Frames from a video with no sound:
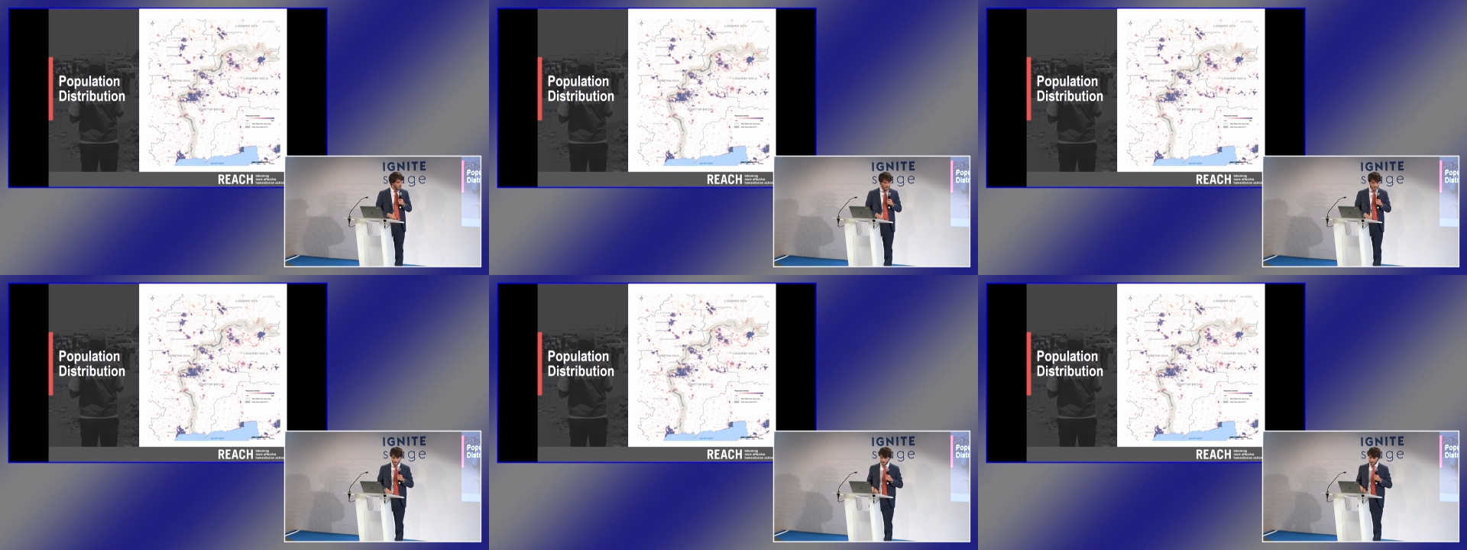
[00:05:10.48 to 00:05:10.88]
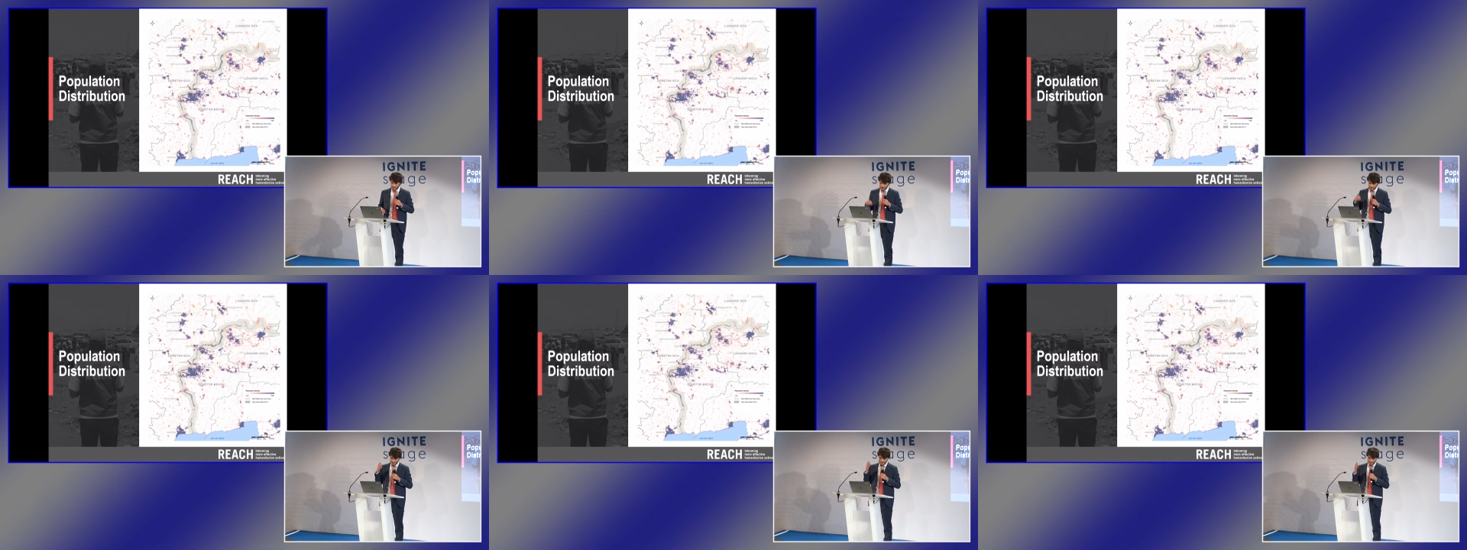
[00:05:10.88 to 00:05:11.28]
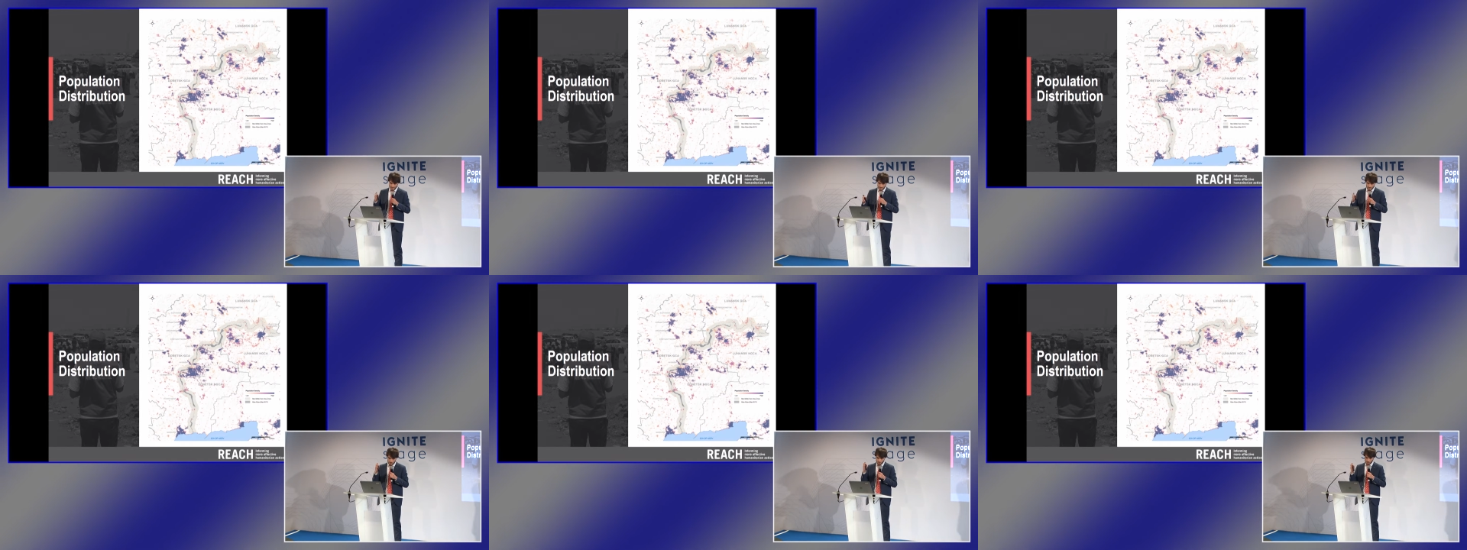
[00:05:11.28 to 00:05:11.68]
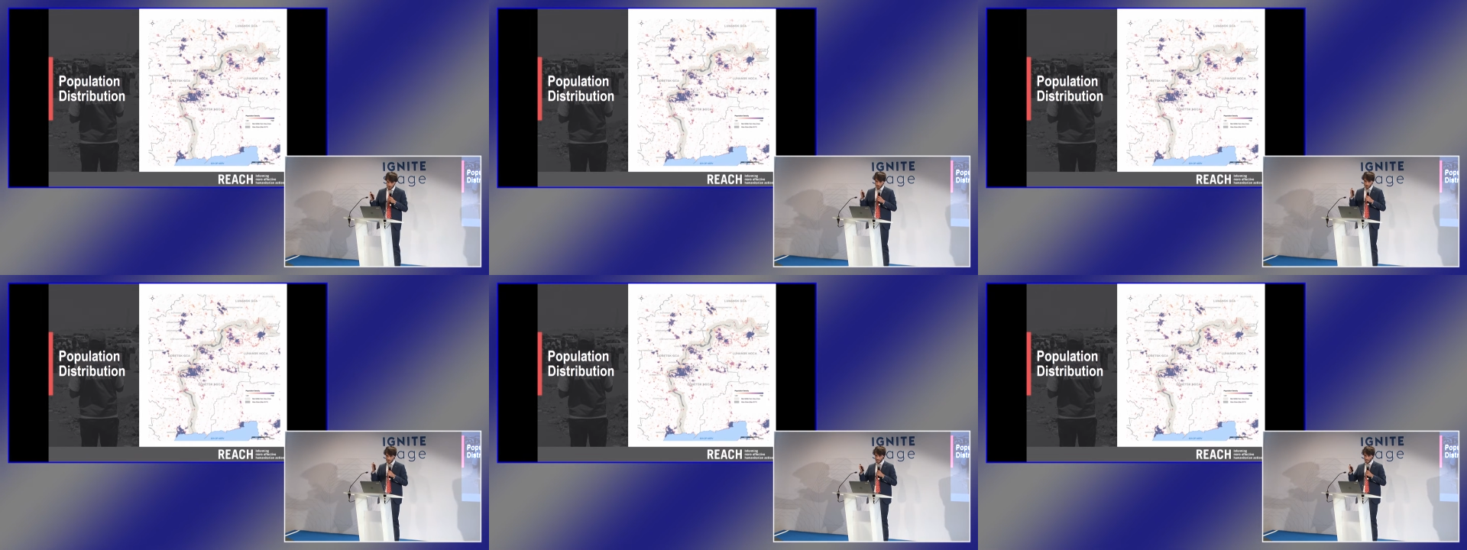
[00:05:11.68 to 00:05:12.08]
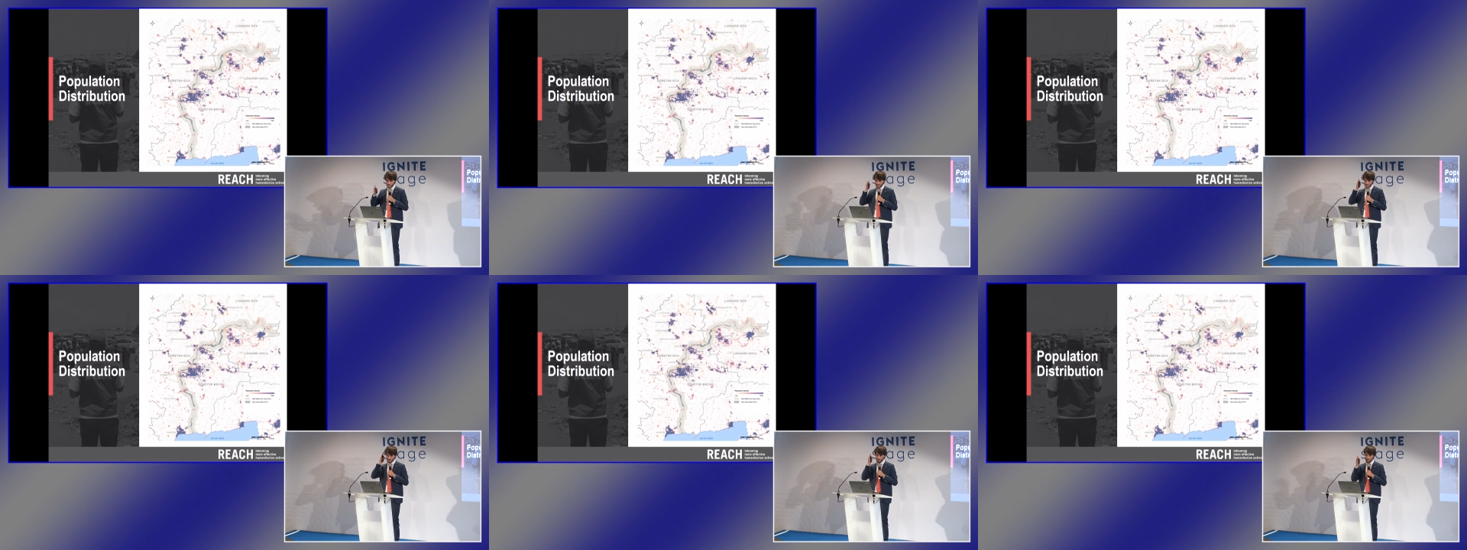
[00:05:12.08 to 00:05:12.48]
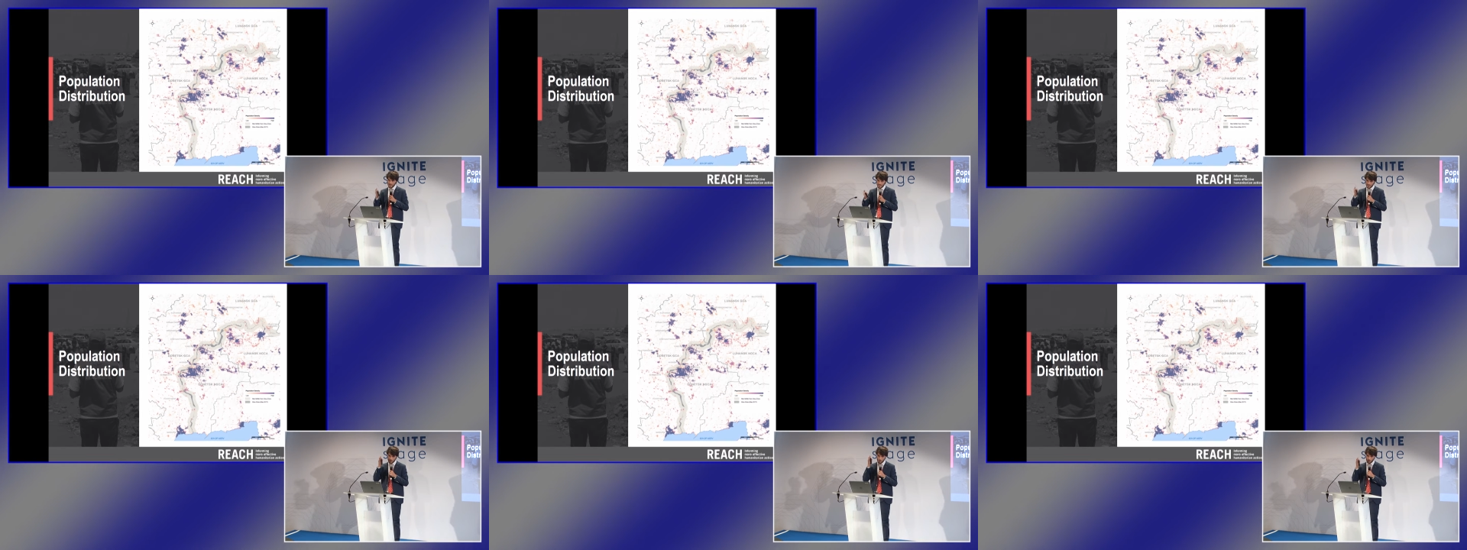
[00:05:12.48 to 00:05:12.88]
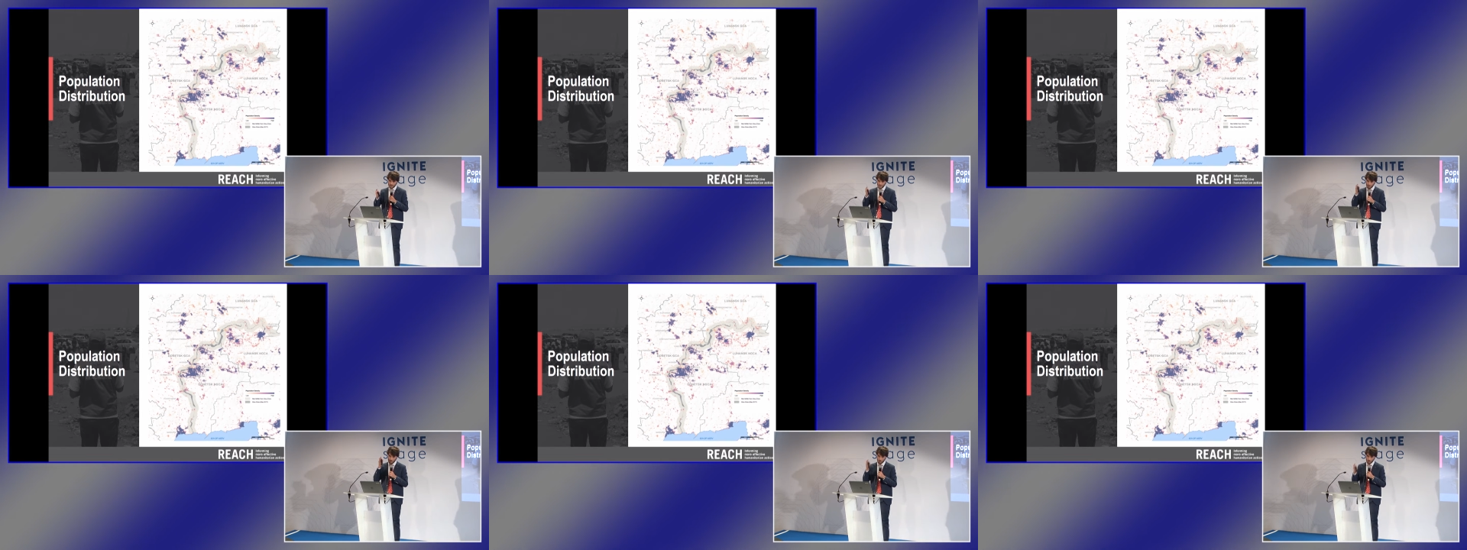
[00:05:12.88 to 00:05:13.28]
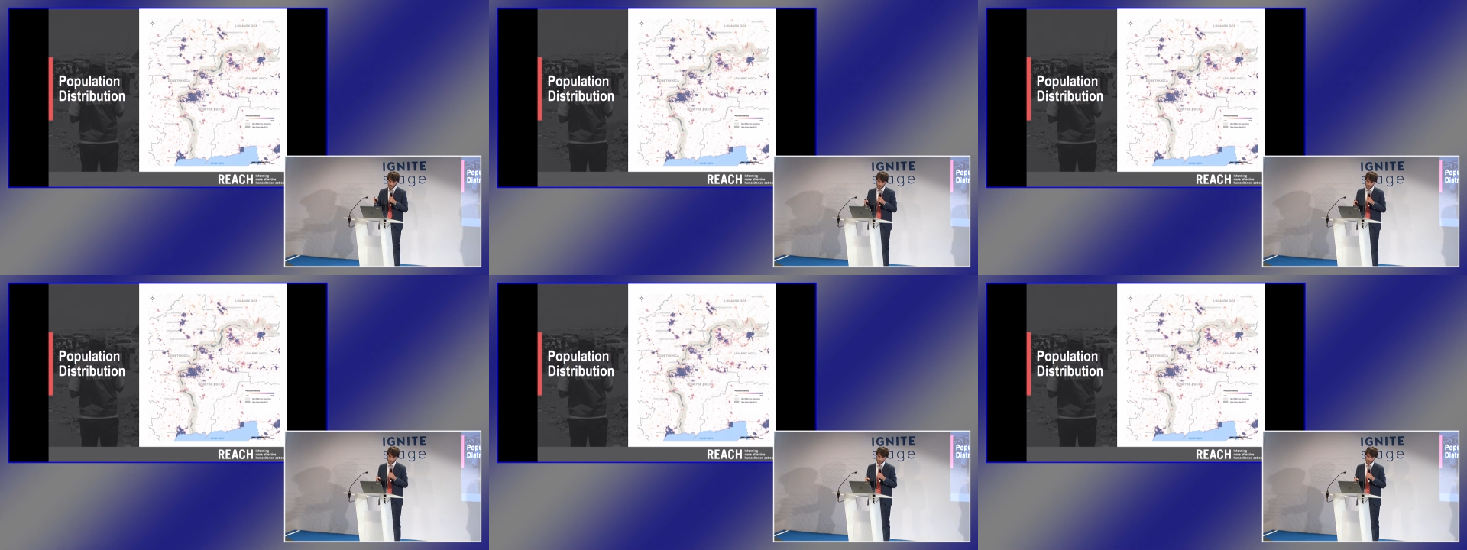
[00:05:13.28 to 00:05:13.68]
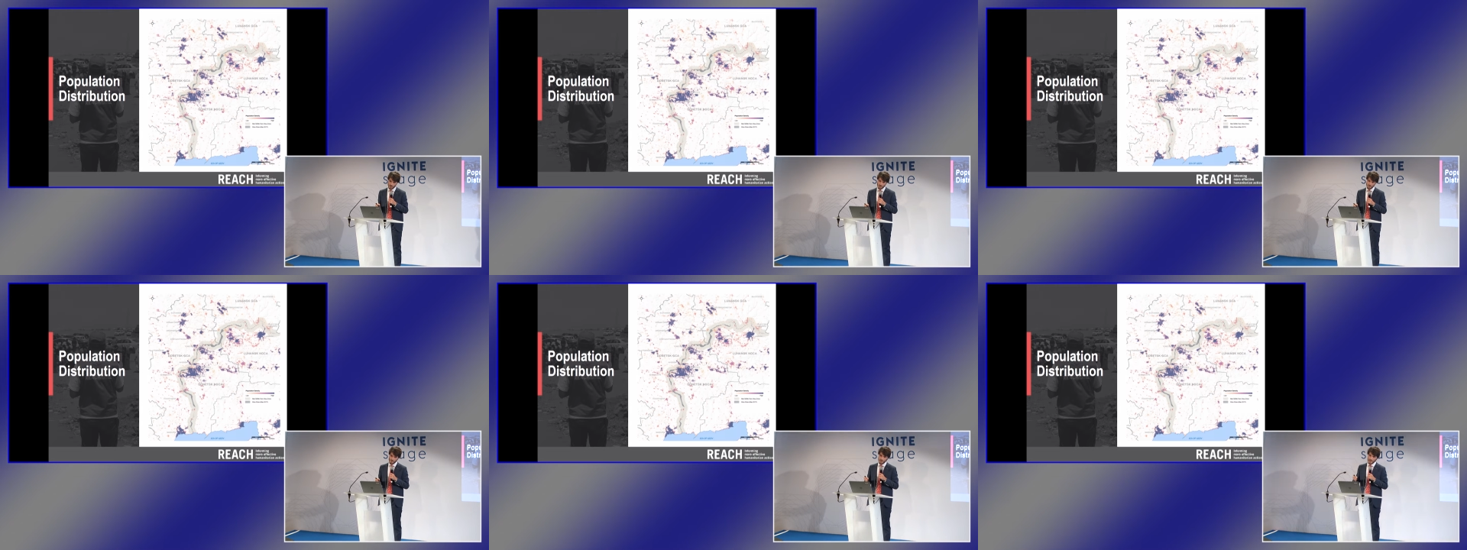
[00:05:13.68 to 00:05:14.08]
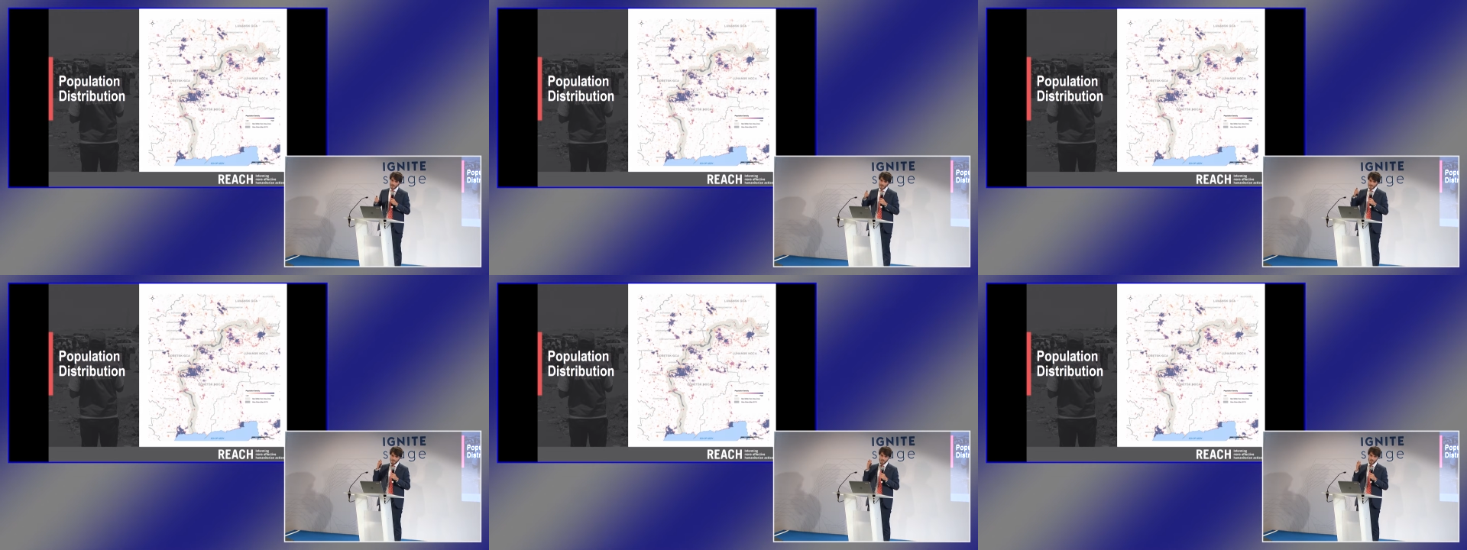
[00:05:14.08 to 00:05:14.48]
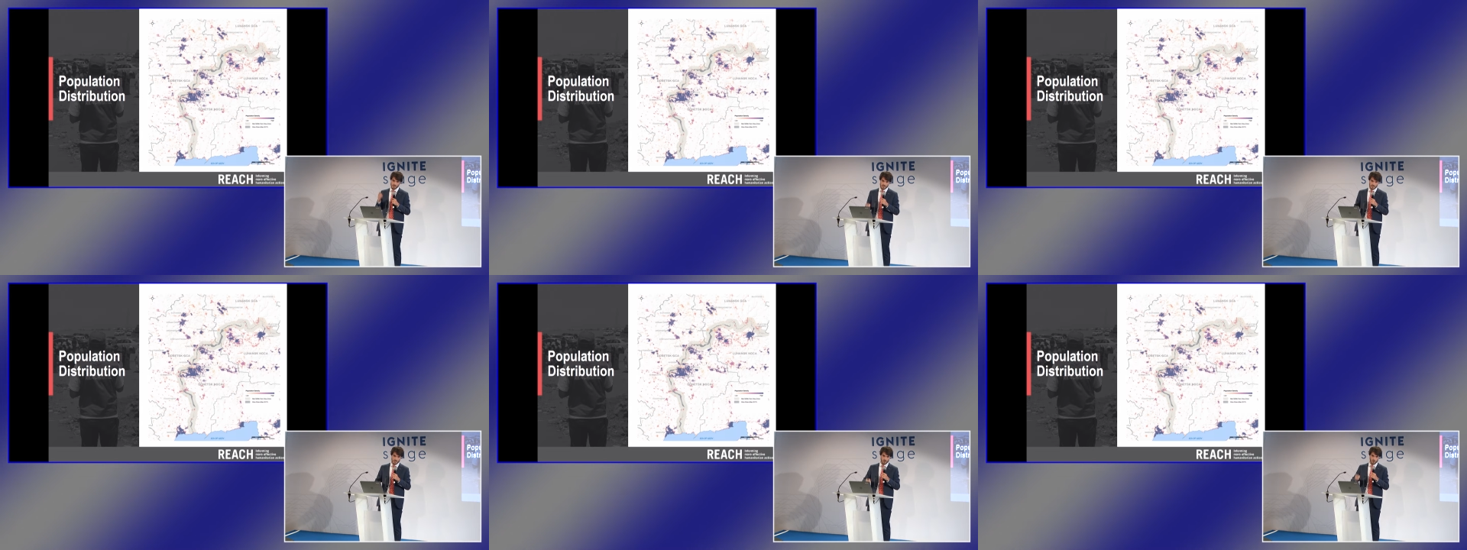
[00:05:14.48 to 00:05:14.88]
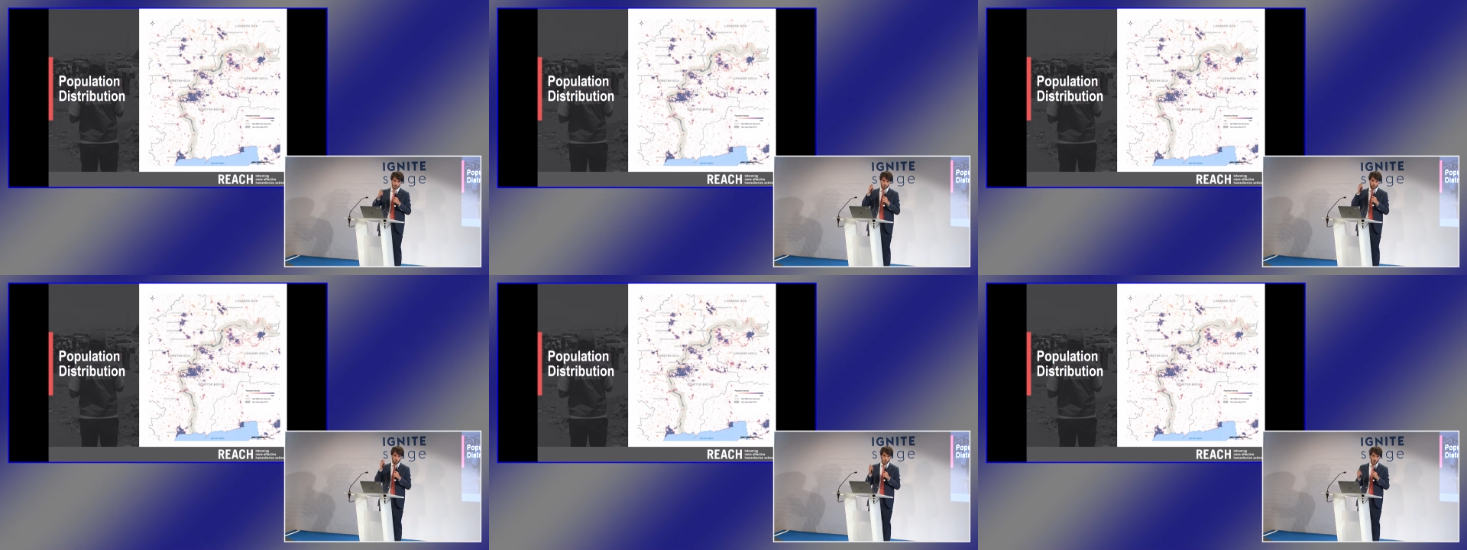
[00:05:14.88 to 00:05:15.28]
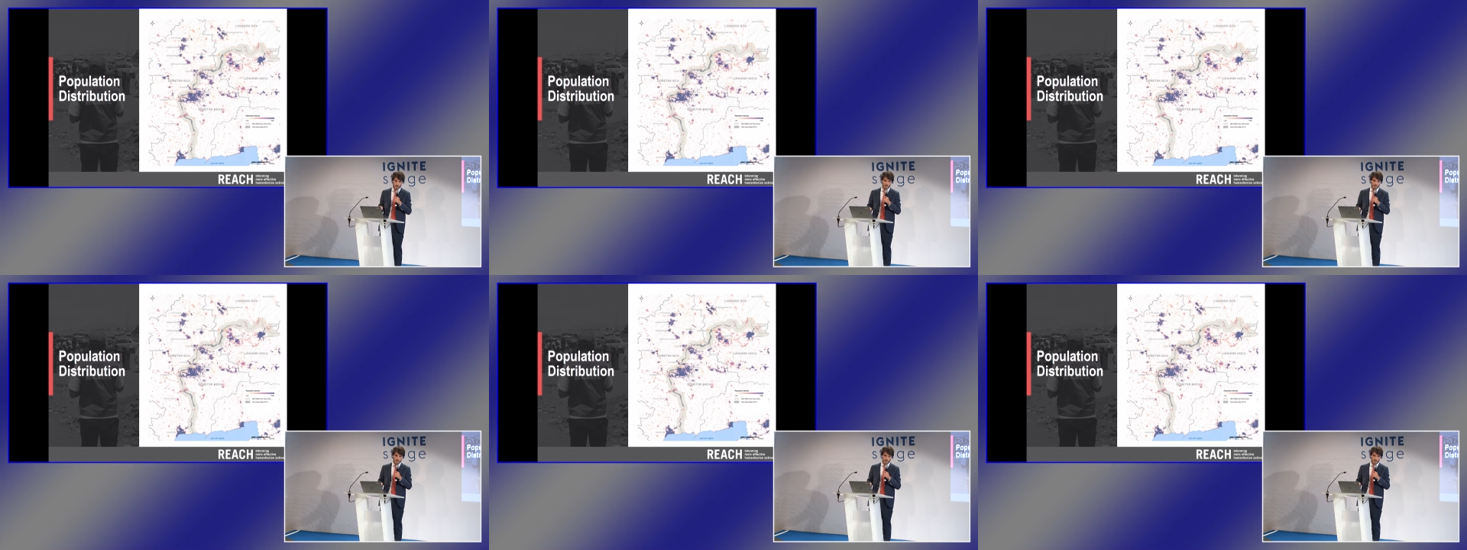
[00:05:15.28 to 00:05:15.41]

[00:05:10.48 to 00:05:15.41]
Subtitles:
Nobody's mouth can be seen.